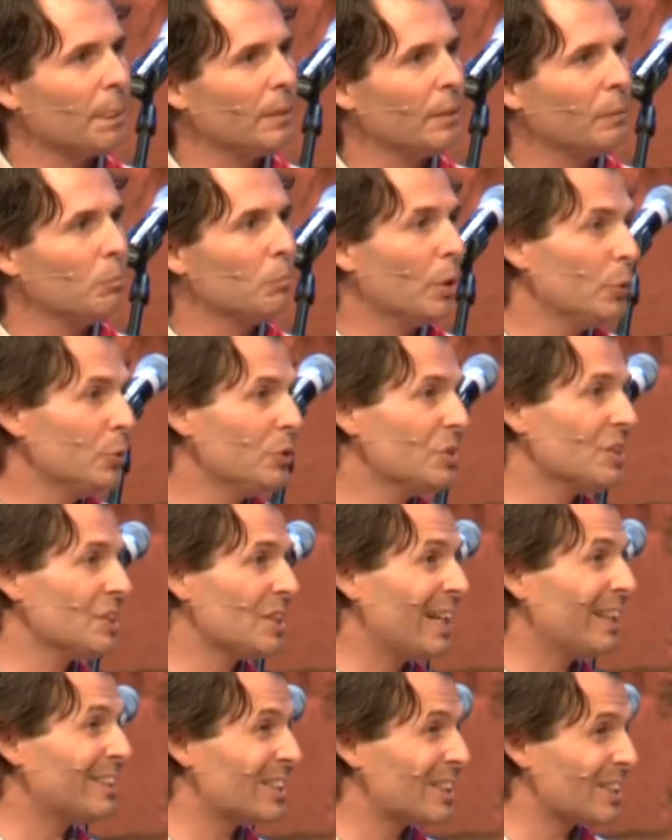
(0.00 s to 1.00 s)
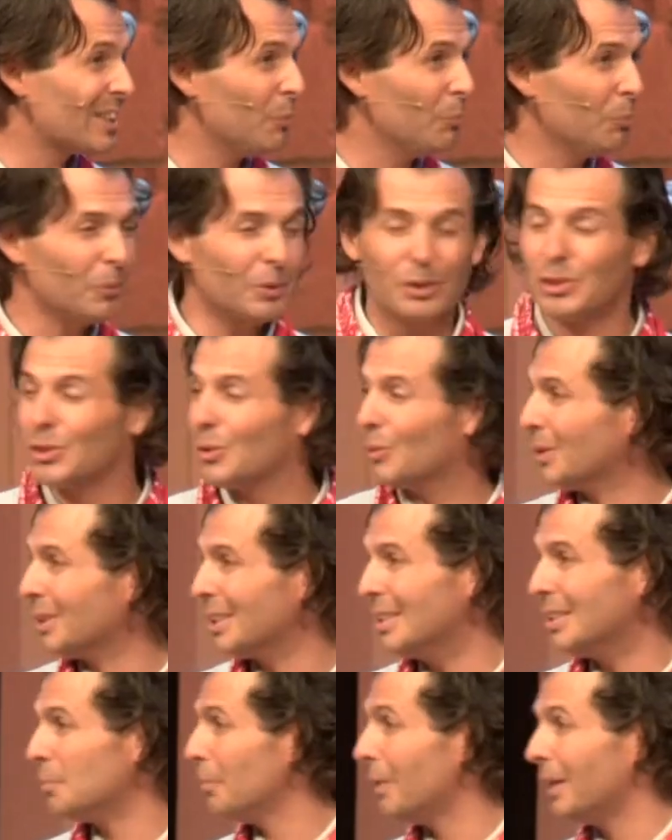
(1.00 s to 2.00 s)
Moses had some
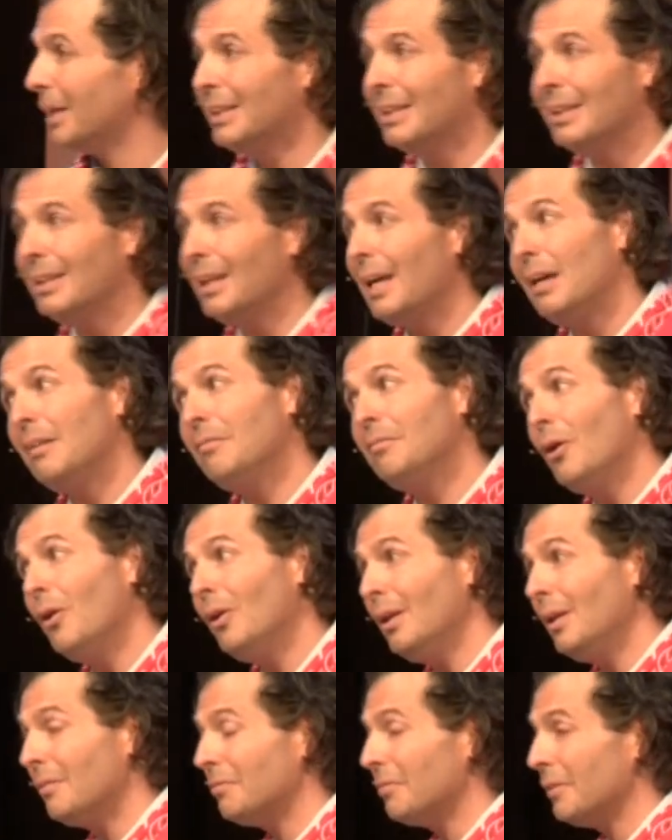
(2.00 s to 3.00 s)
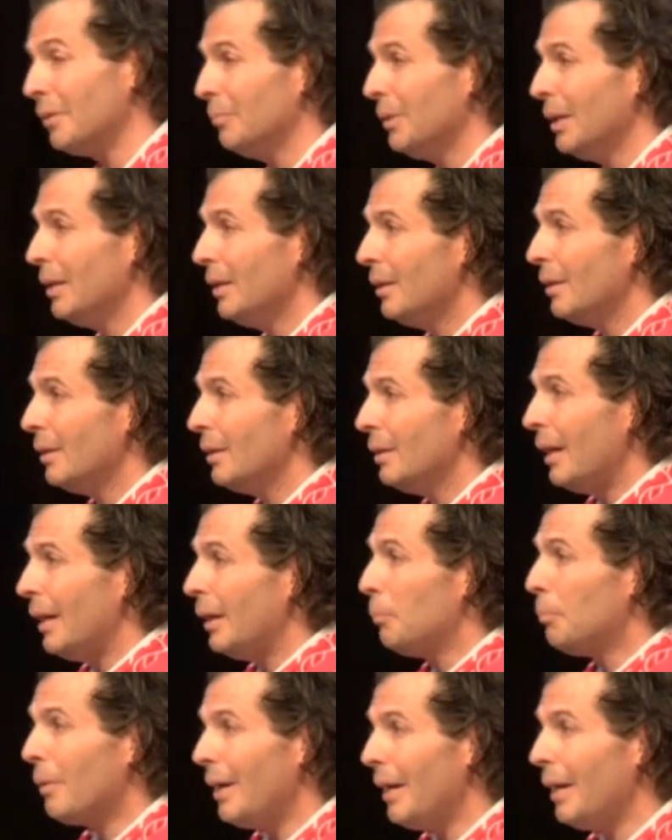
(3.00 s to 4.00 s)
resources, but he didn't have all of them.
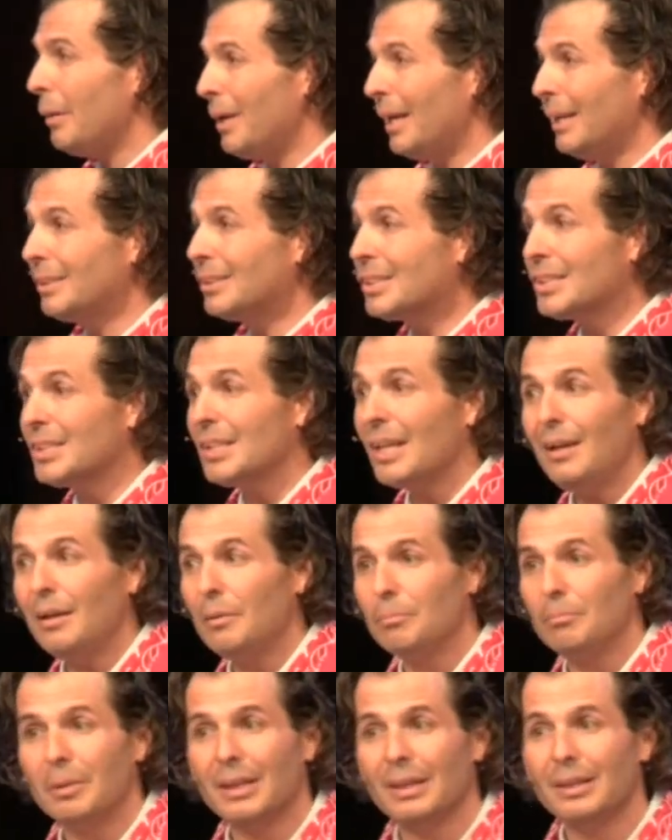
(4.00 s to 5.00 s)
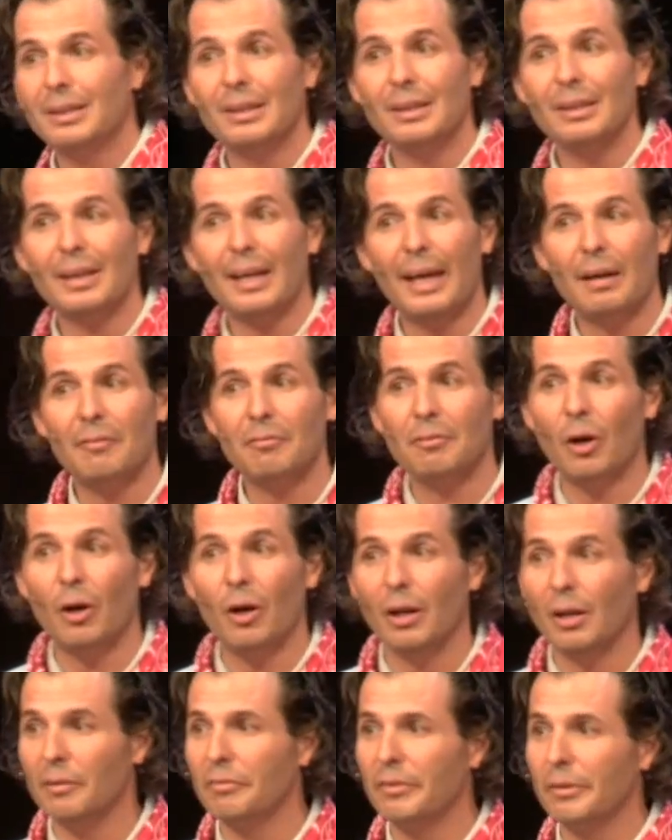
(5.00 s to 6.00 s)
Abraham had some, but he didn't have
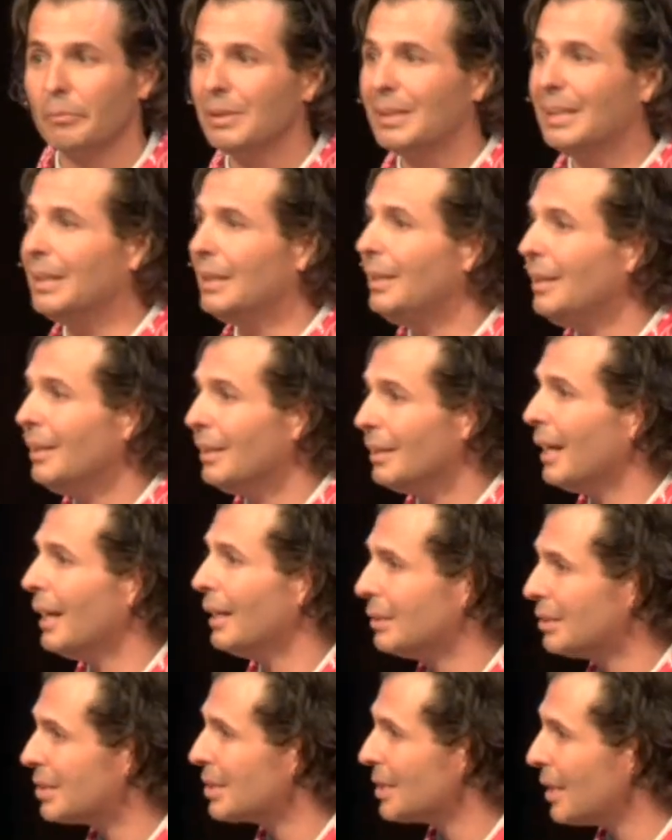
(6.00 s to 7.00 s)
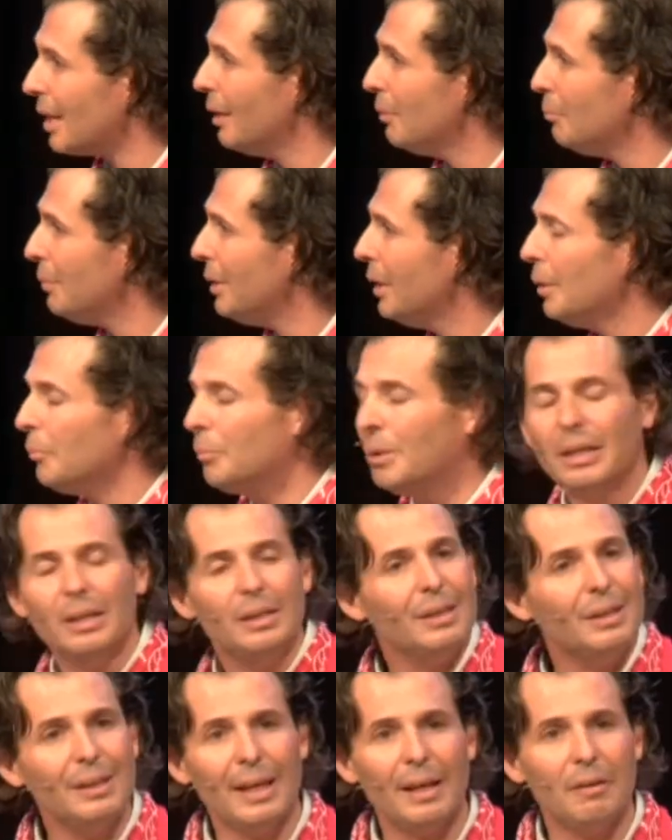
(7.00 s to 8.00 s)
all of them. Gideon had some, but he
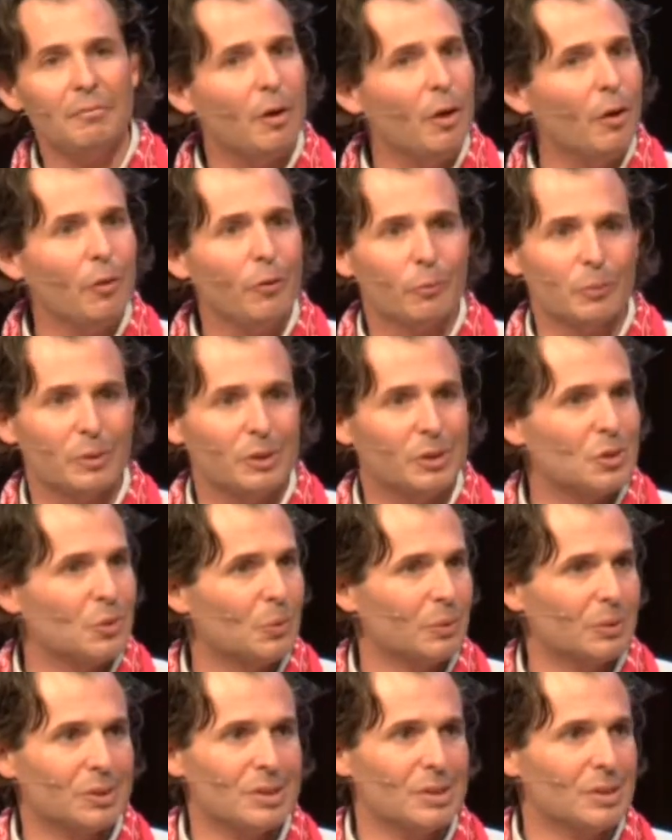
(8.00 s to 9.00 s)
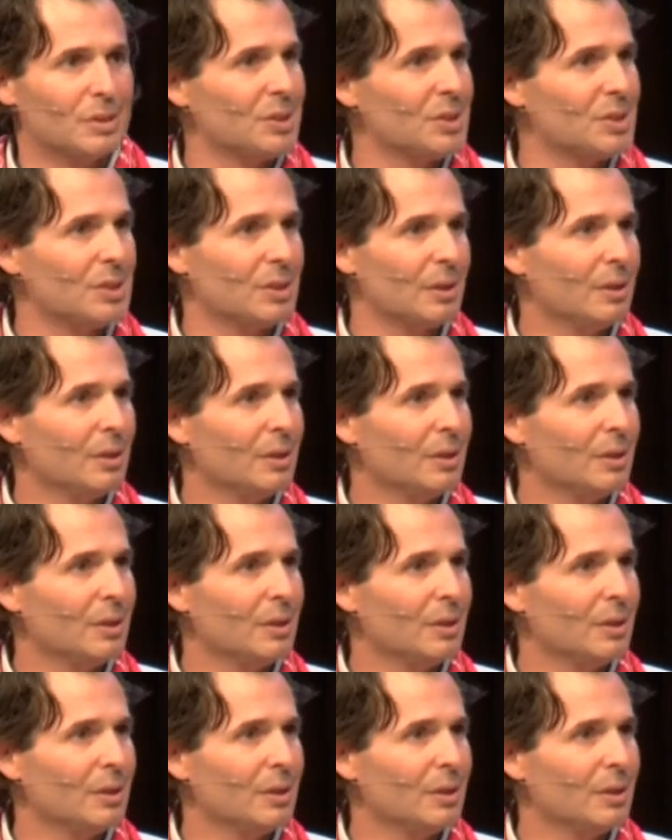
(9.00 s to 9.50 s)
didn't have all the resources.